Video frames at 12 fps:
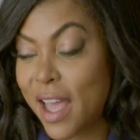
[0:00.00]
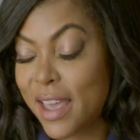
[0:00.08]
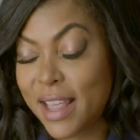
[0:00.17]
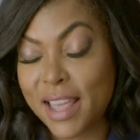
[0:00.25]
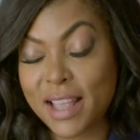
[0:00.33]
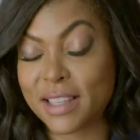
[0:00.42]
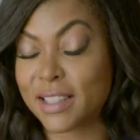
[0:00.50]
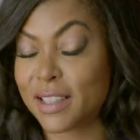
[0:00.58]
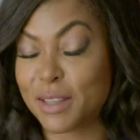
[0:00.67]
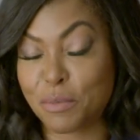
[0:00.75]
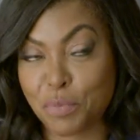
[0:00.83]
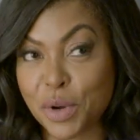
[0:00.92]
it, it's,
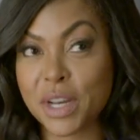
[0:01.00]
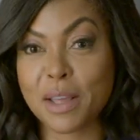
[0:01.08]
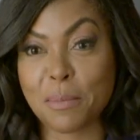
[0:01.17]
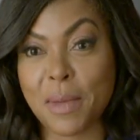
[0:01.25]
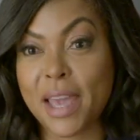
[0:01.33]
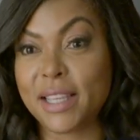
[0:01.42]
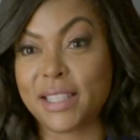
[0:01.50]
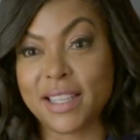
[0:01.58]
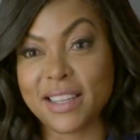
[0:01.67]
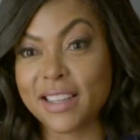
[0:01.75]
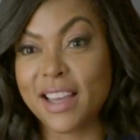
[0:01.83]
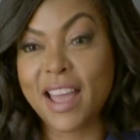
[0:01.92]
it's pretty
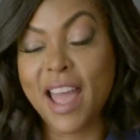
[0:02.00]
amazing.